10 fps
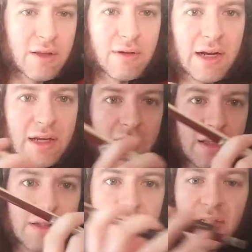threading a
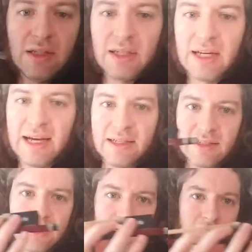little needle, and it has
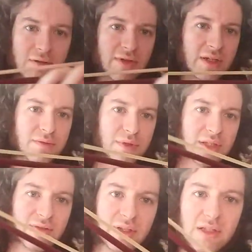to go through a very
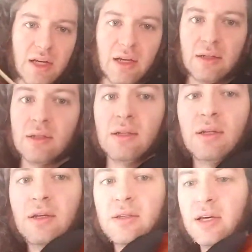specific channel
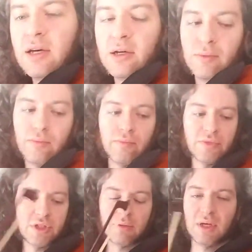um,
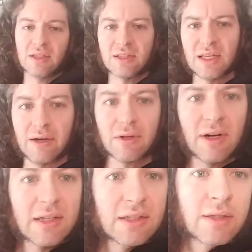to make the sound
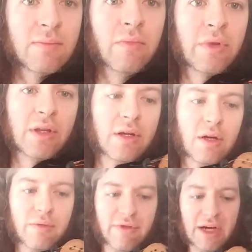correctly. And
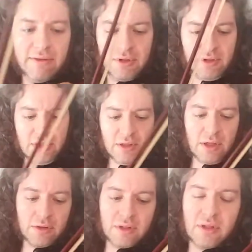on the five string, the
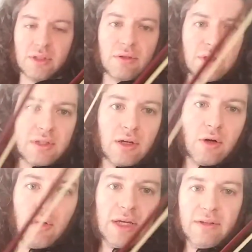note, the strings are
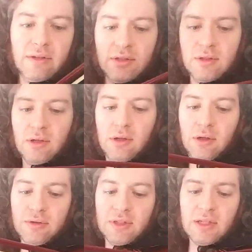quite
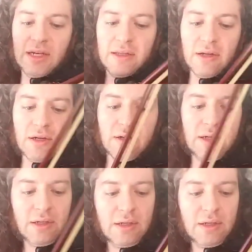close together, right?